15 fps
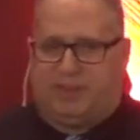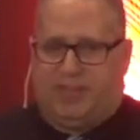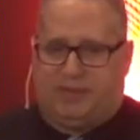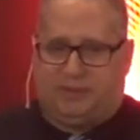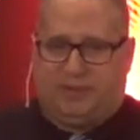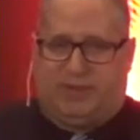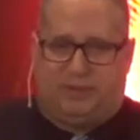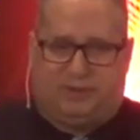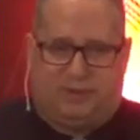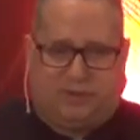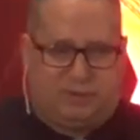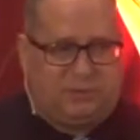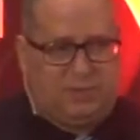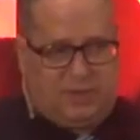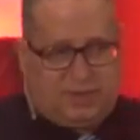the King James
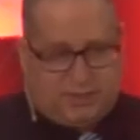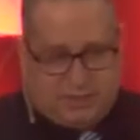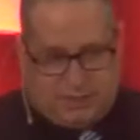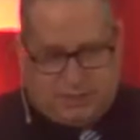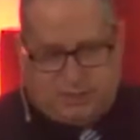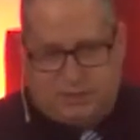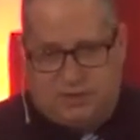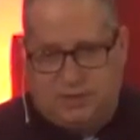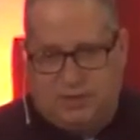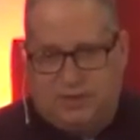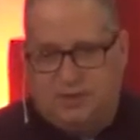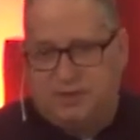Version because it's